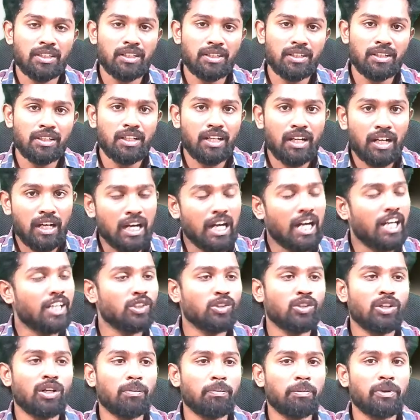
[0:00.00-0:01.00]
hard
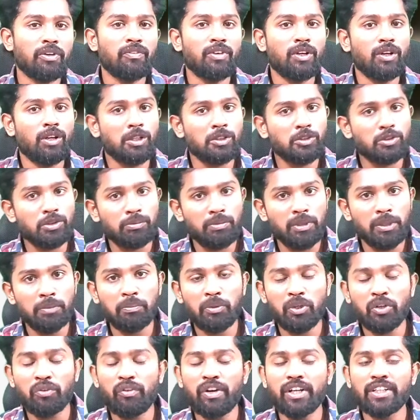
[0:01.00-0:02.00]
copy will also be
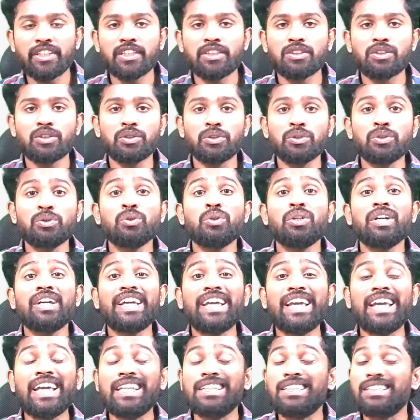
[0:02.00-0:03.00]
provided to you
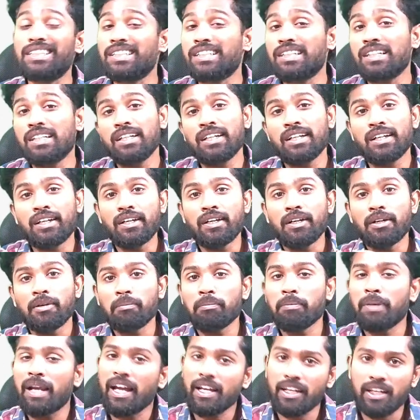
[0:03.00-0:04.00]
in
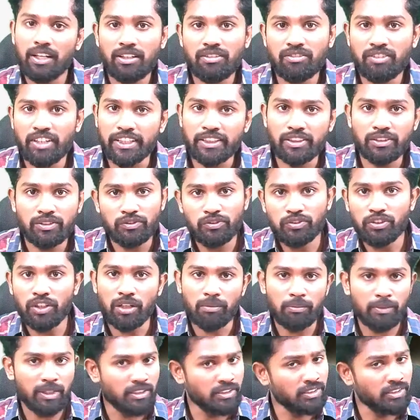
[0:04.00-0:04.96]
black and white format.